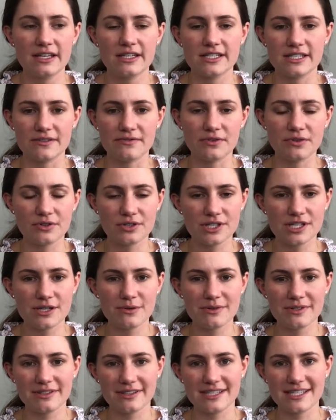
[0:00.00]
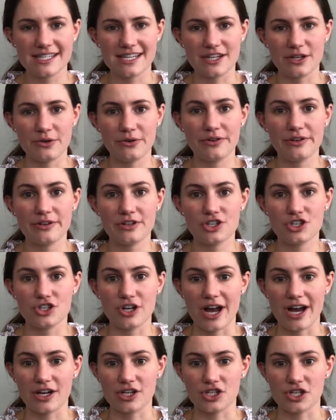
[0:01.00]
difficulty with lenticular
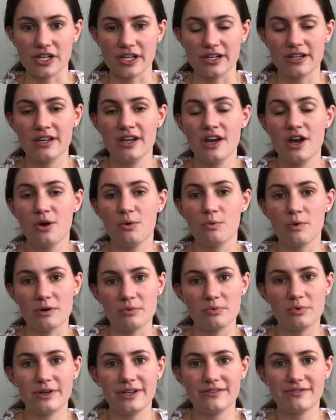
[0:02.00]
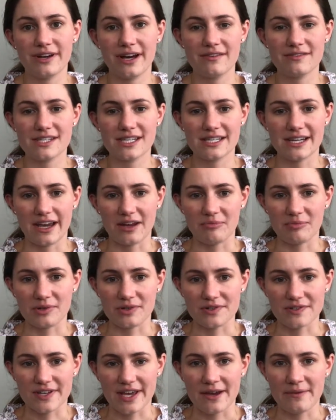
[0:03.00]
extraction, 1.5 to
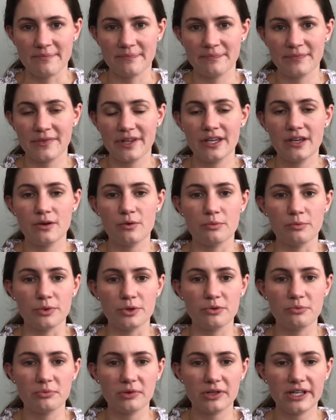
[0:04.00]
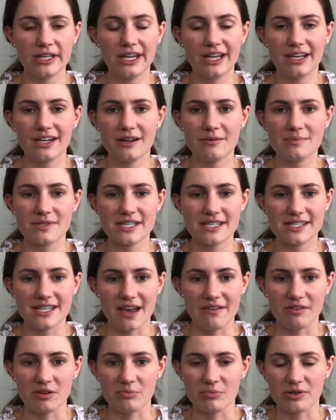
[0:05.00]
9%, wound bleeding up to
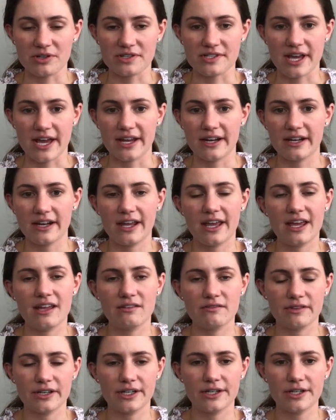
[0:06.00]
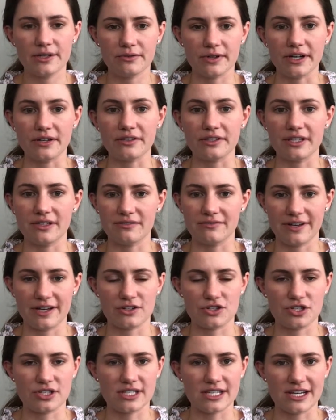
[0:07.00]
7%, and very rarely
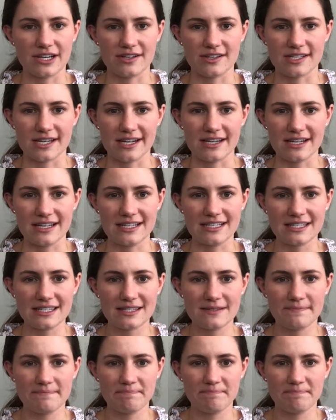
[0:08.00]
infectious keratitis.